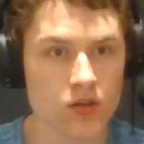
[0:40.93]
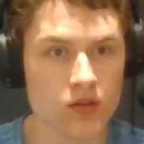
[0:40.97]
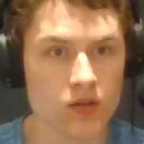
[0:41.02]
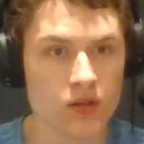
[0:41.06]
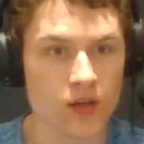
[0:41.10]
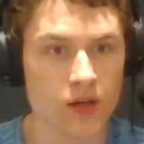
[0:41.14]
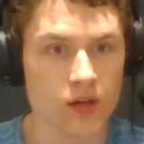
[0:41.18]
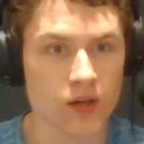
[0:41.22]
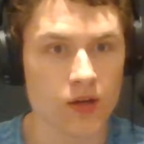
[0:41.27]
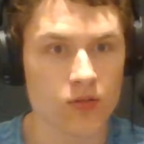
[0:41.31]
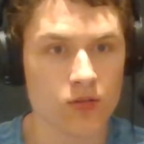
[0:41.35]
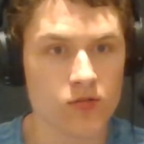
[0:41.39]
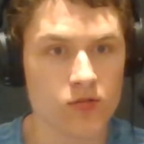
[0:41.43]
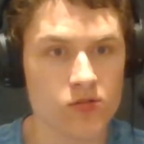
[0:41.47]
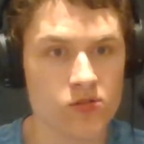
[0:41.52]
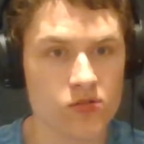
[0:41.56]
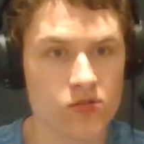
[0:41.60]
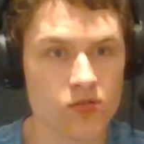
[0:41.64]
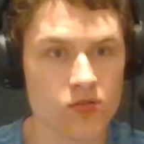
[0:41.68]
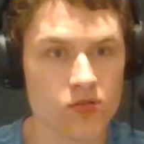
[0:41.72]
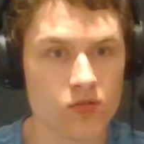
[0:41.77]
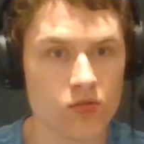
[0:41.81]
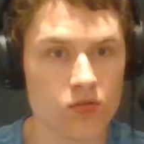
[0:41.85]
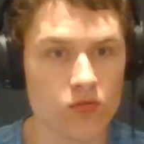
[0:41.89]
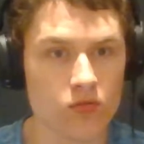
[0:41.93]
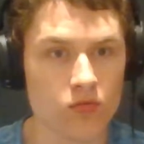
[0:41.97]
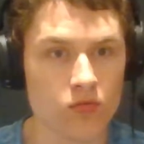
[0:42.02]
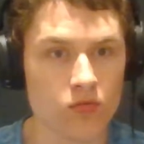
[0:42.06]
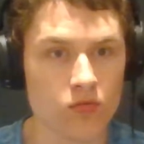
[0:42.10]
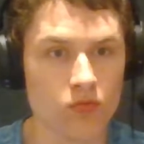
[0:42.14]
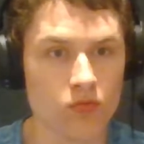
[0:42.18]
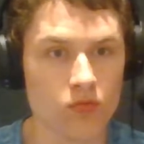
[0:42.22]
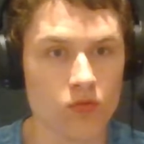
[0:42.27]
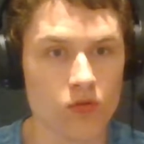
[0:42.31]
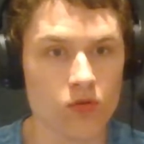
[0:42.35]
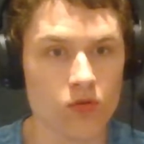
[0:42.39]
Count
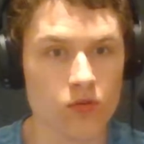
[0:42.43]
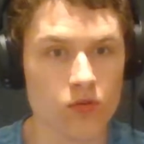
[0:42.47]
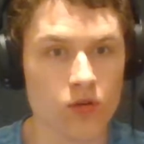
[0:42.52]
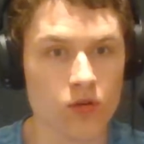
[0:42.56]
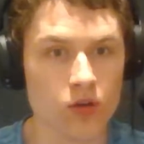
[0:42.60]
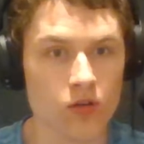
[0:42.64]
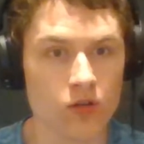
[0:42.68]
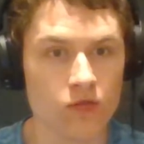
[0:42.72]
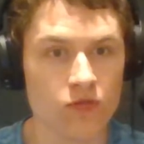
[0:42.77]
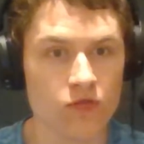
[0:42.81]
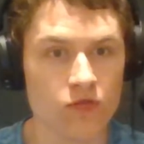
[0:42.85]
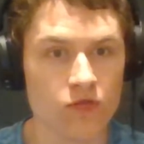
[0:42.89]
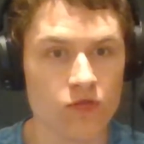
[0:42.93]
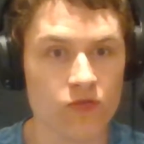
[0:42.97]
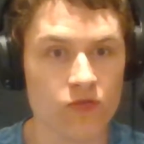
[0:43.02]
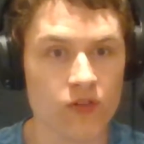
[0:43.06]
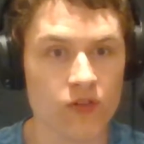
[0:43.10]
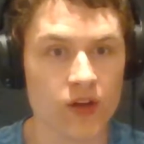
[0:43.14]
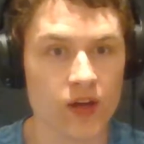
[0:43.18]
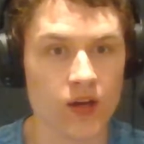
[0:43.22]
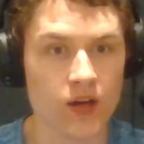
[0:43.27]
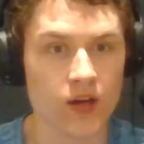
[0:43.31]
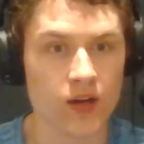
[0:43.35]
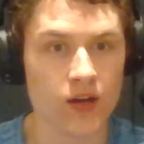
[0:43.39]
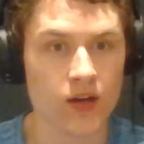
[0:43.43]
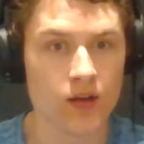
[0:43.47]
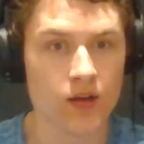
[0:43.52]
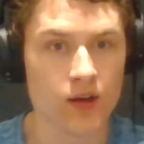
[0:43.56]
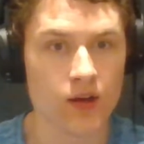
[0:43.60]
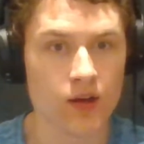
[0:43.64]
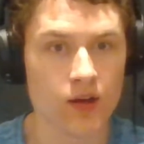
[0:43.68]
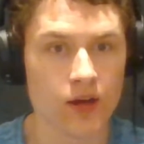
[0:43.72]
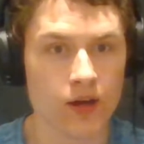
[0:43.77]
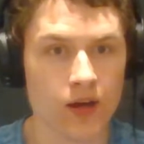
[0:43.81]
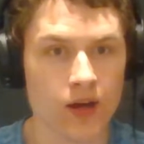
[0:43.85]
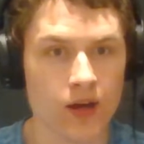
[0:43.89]
Rudolf van
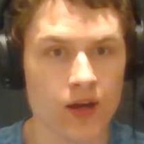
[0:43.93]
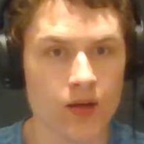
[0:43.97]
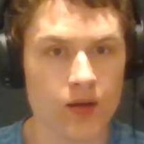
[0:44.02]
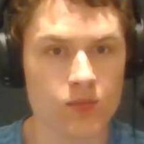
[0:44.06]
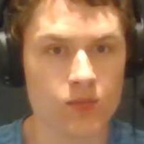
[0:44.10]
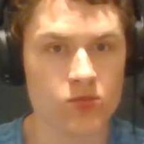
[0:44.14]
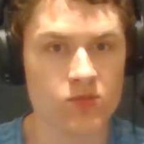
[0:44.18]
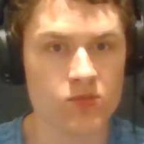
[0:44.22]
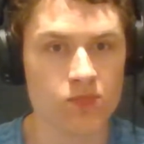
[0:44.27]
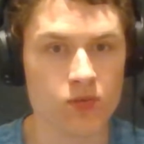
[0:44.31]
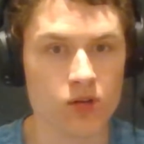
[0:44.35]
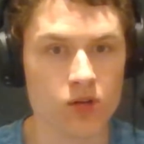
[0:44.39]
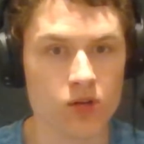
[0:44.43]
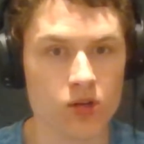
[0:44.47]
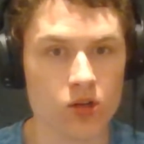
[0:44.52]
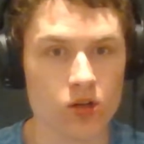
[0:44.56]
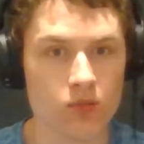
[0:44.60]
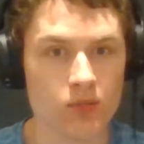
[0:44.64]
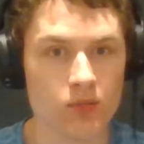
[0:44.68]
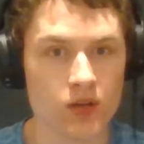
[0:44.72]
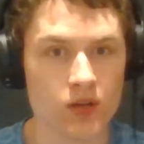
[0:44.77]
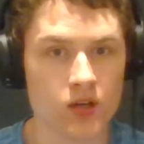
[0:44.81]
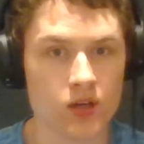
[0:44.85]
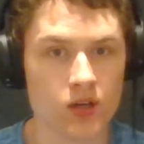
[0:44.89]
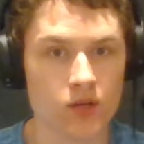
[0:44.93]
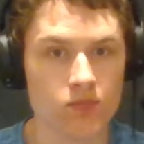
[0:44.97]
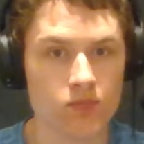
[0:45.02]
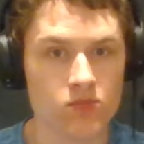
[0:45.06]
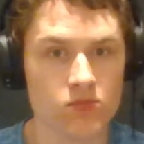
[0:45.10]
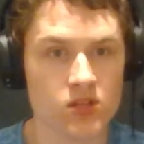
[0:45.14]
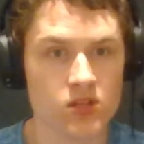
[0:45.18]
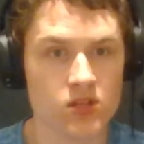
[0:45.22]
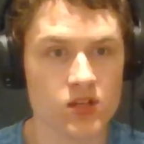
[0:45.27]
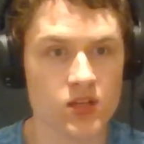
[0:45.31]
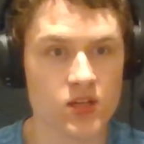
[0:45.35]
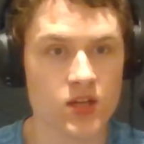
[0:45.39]
Habsburg
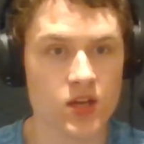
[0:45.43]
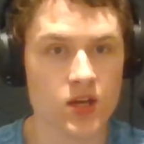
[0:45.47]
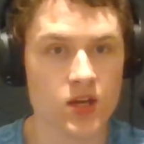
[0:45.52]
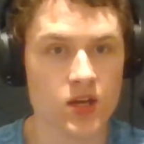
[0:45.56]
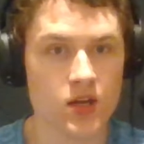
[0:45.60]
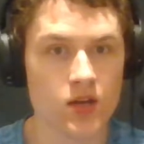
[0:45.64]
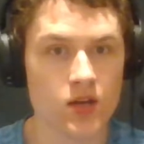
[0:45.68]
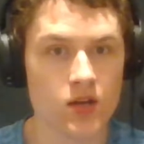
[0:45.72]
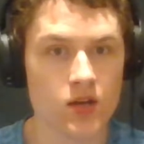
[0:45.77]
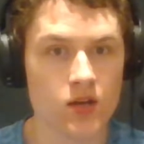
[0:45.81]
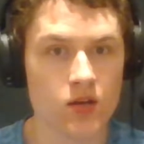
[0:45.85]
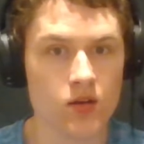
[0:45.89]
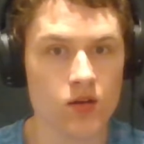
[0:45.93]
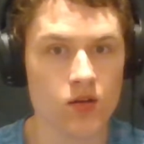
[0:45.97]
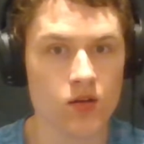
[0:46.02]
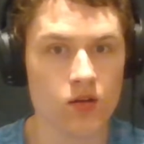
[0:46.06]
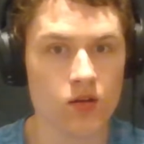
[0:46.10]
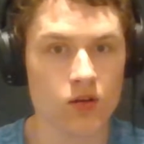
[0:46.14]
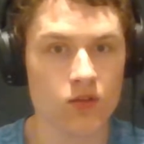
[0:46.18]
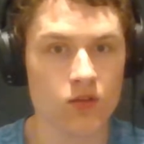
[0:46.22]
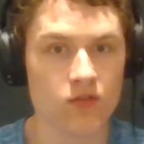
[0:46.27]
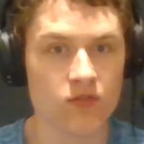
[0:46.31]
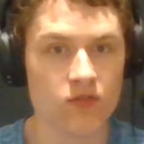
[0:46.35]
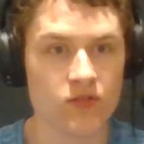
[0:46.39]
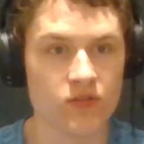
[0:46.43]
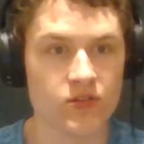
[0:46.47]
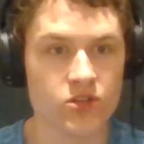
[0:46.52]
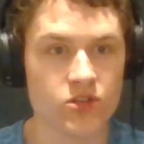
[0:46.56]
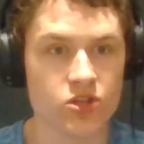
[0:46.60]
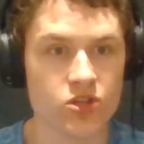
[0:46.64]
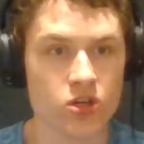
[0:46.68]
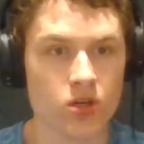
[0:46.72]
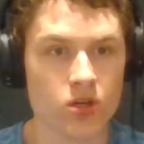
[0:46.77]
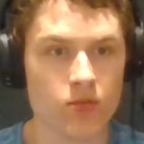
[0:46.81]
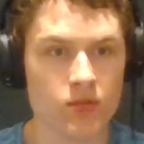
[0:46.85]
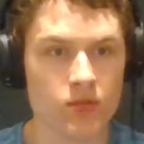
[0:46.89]
becomes king of the
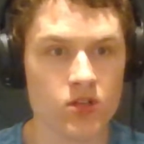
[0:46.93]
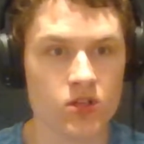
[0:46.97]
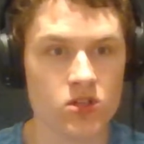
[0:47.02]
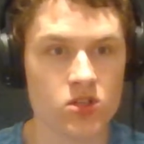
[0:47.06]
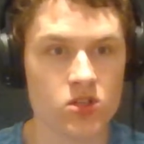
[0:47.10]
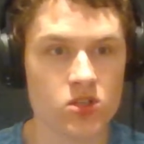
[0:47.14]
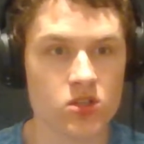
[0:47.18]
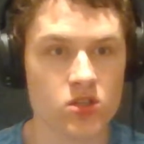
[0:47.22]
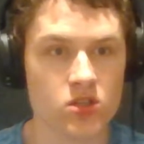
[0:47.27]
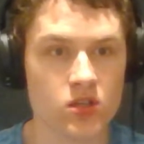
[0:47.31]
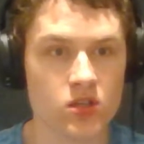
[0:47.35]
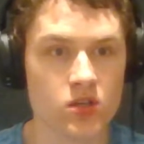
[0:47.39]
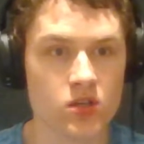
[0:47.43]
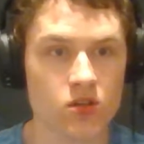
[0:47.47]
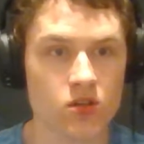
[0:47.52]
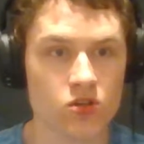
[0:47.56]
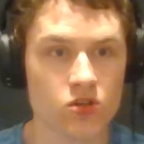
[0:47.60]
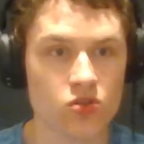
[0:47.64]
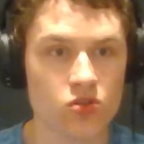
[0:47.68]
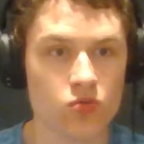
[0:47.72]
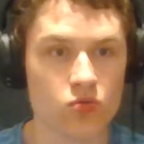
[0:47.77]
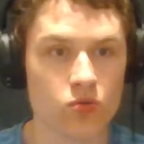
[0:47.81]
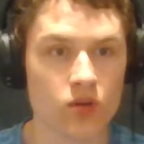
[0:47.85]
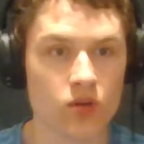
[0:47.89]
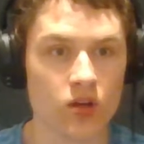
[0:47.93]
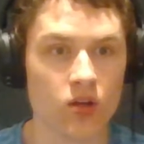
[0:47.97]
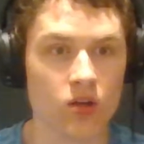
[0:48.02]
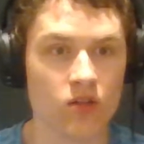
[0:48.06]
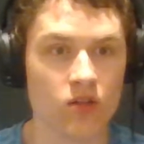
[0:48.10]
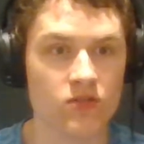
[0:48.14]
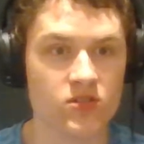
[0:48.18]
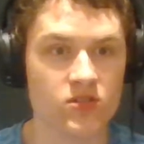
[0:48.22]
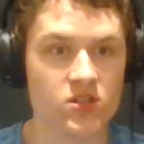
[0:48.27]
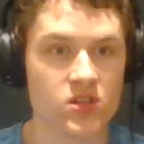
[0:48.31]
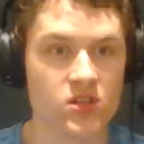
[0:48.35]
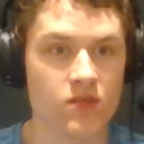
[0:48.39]
Germans in
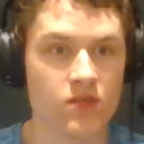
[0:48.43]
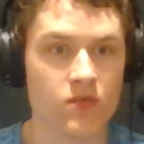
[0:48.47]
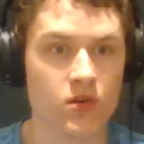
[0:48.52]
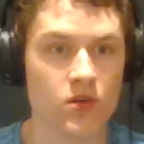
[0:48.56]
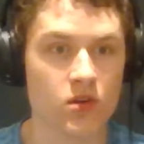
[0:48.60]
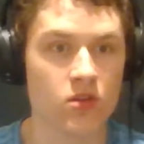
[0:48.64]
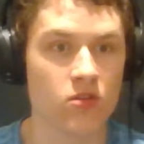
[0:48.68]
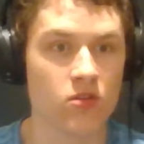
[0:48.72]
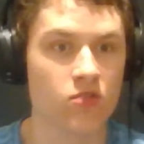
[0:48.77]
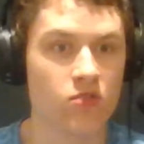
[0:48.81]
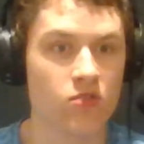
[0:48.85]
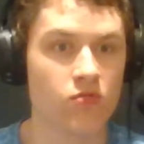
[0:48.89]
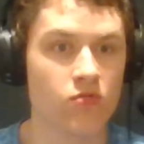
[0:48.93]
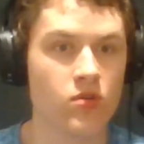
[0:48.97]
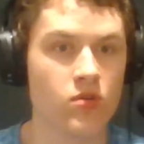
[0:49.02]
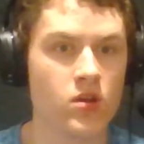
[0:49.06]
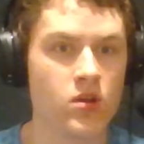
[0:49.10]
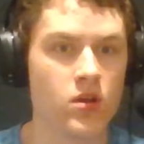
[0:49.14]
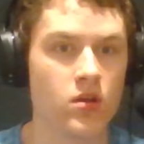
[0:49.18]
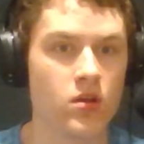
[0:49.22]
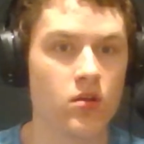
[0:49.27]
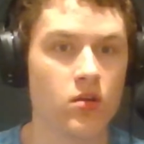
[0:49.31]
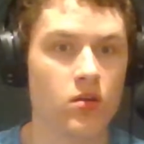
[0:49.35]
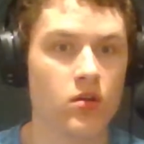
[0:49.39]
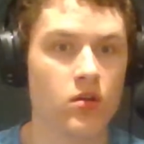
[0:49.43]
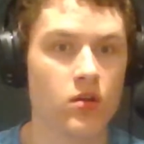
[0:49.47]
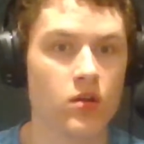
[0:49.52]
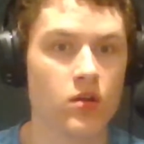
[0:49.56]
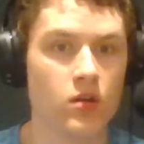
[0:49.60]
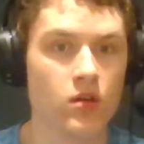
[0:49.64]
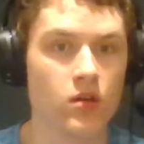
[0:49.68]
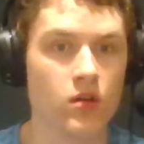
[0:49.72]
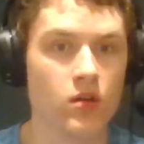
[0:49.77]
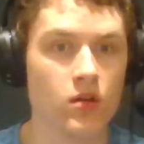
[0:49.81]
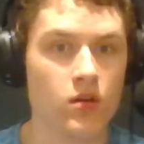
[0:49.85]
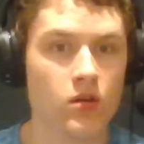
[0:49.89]
1273.
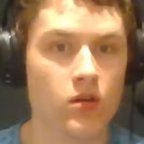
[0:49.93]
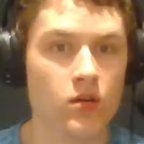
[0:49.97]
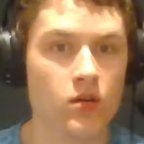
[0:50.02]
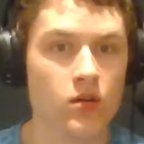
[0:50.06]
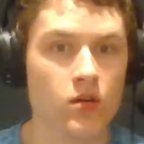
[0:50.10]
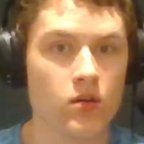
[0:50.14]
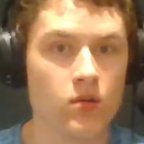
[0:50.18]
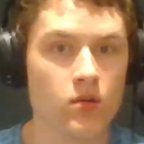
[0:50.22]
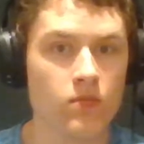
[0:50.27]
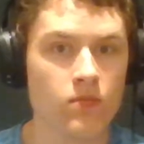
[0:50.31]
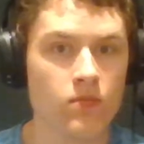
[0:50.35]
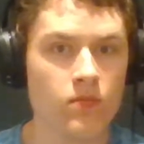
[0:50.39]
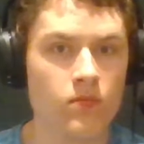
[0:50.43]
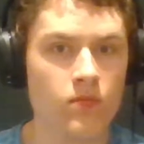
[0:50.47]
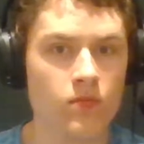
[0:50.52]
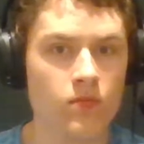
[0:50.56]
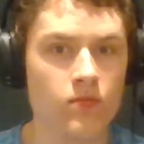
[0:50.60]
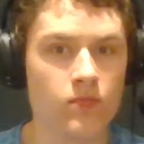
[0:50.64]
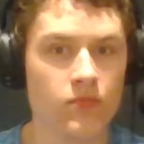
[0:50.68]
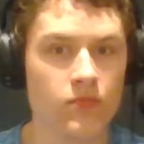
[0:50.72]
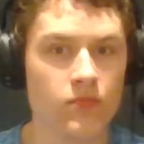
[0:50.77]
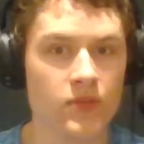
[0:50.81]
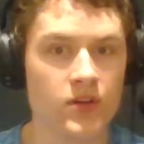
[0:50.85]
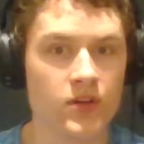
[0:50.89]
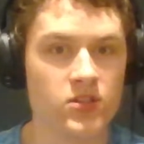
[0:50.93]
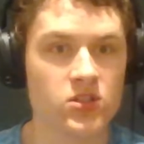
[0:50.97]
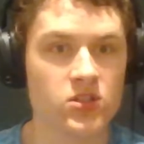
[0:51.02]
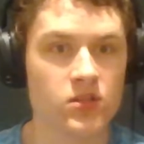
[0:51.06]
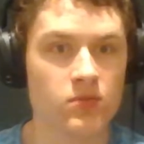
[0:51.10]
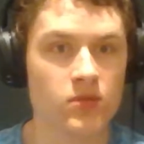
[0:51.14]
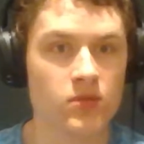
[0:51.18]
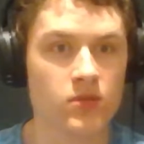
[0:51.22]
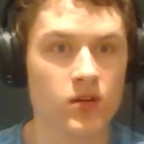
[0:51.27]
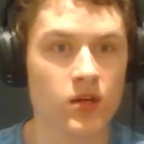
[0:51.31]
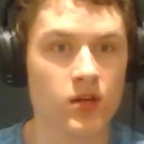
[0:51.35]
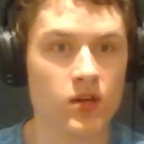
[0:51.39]
Hmm, that's
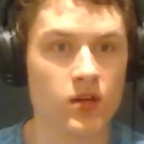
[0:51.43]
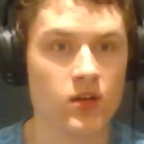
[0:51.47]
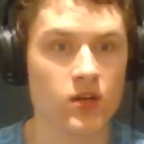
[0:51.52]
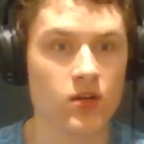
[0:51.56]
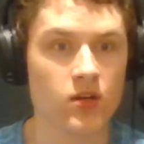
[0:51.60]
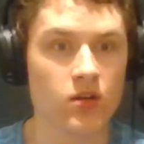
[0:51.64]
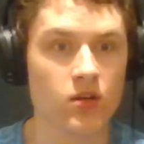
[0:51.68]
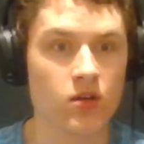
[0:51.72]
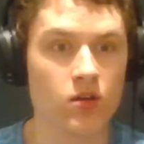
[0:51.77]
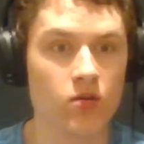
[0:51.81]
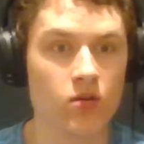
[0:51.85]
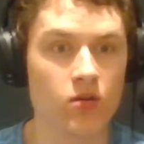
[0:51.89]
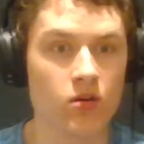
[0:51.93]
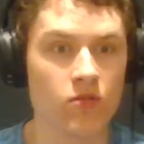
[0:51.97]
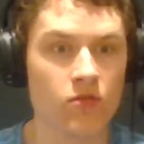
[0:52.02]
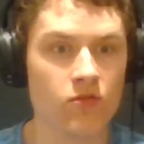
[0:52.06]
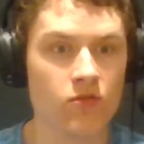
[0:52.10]
something I didn't know of.